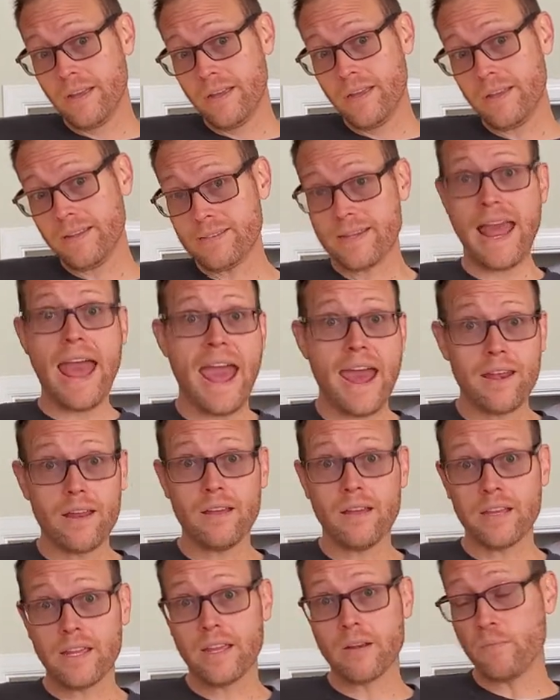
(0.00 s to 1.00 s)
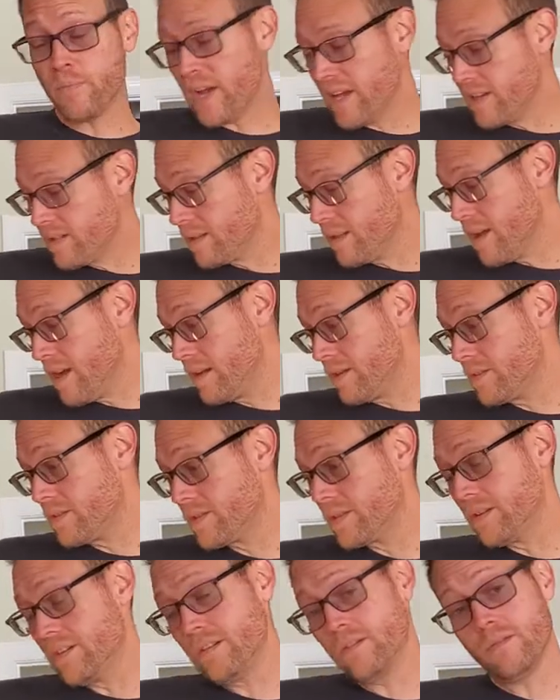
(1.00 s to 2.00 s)
is at. Get a baseline.
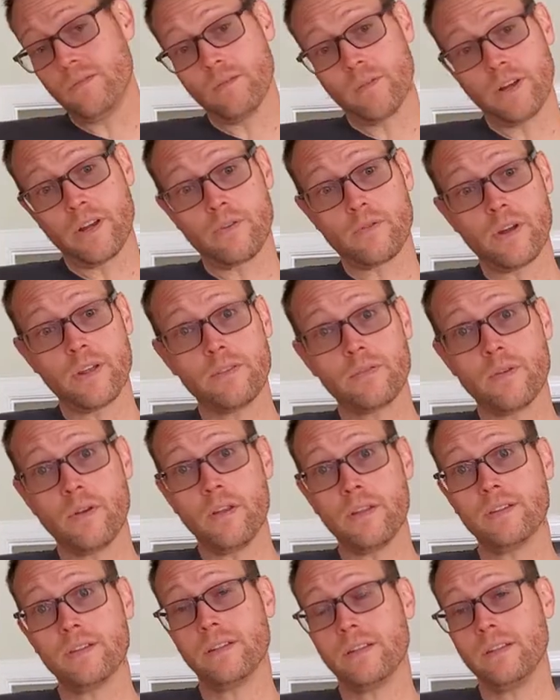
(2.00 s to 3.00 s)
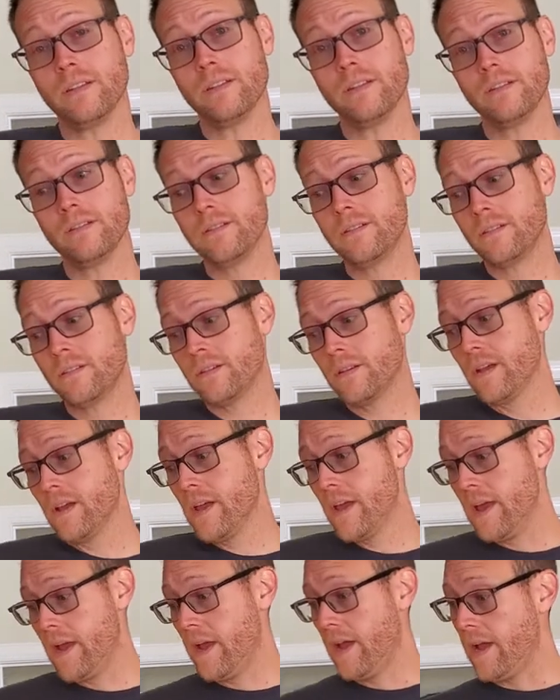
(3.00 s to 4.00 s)
So we're going to run through all the cylinders,
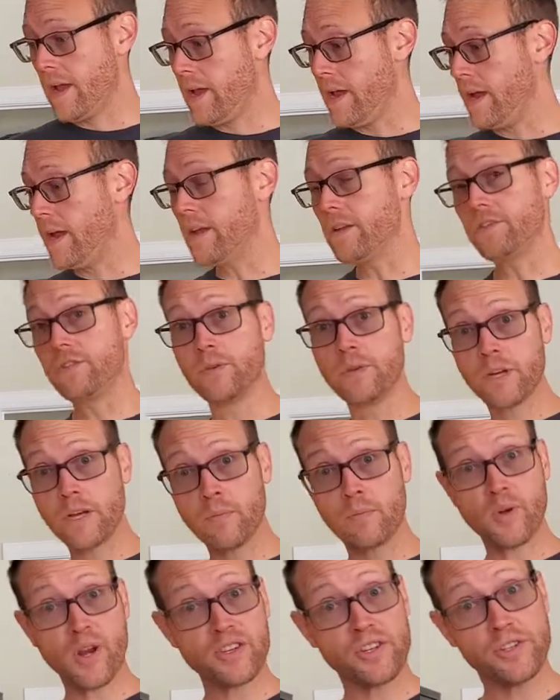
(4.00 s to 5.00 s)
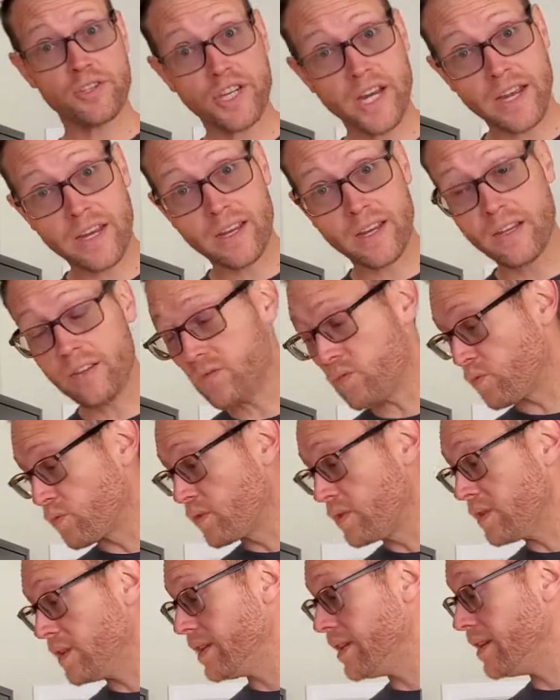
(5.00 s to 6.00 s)
and doing a compression check is
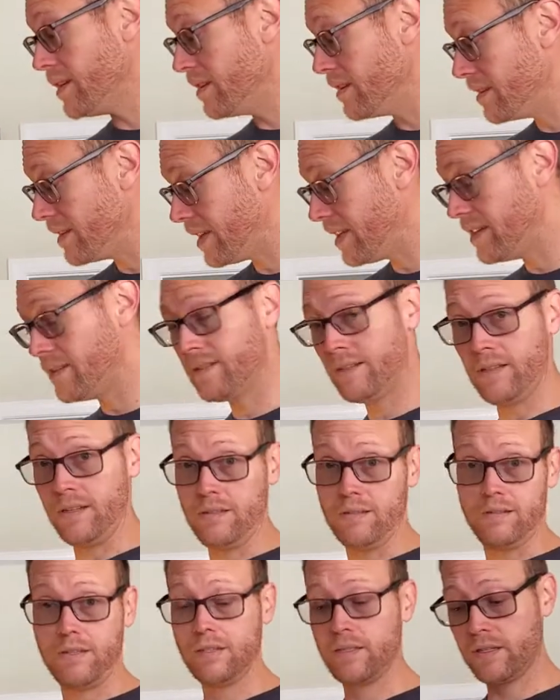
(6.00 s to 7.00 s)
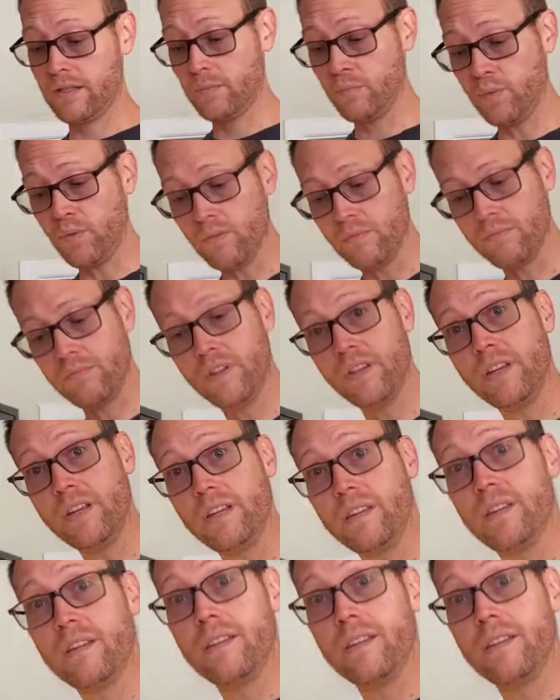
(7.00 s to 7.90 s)
really easy. It's simple. You need